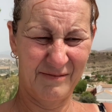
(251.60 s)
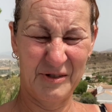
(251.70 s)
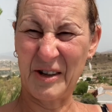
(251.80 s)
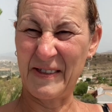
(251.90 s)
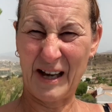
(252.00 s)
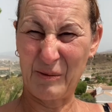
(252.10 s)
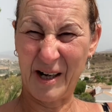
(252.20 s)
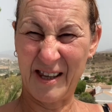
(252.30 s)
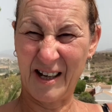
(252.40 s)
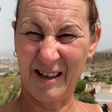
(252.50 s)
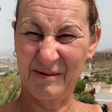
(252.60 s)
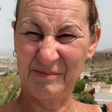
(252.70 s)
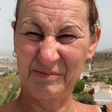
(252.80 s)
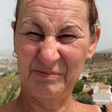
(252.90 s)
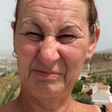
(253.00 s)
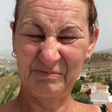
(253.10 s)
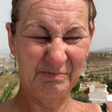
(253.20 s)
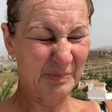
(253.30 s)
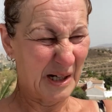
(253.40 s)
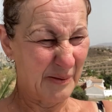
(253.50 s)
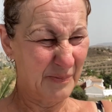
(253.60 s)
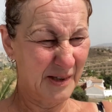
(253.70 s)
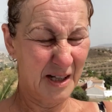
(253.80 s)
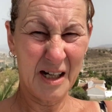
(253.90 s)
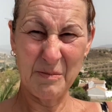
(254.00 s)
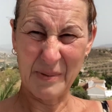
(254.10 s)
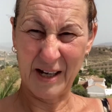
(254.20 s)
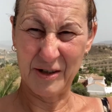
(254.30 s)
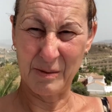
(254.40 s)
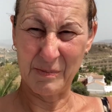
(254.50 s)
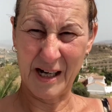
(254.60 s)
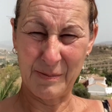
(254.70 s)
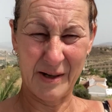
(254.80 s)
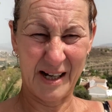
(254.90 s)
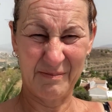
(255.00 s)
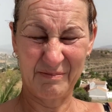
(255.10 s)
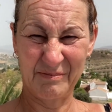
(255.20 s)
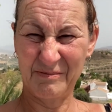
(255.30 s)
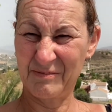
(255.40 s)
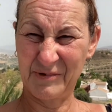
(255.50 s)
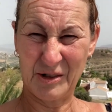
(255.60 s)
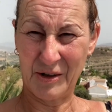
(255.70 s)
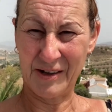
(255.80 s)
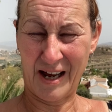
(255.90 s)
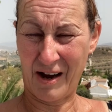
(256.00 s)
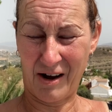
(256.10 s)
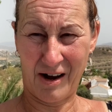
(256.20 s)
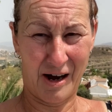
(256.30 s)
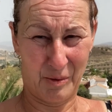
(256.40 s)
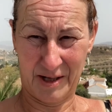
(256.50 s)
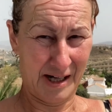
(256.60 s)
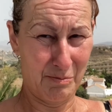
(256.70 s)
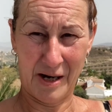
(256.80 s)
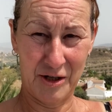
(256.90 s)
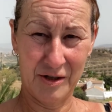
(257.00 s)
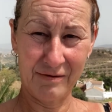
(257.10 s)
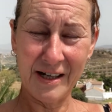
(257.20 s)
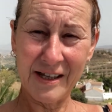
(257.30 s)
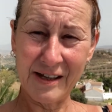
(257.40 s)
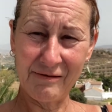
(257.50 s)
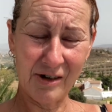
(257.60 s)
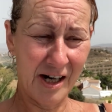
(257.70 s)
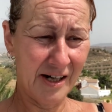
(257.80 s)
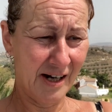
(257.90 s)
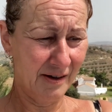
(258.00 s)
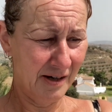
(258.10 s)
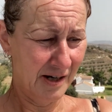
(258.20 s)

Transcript: Not in that way though, but a companion maybe. Not that I want a companion or anything right now.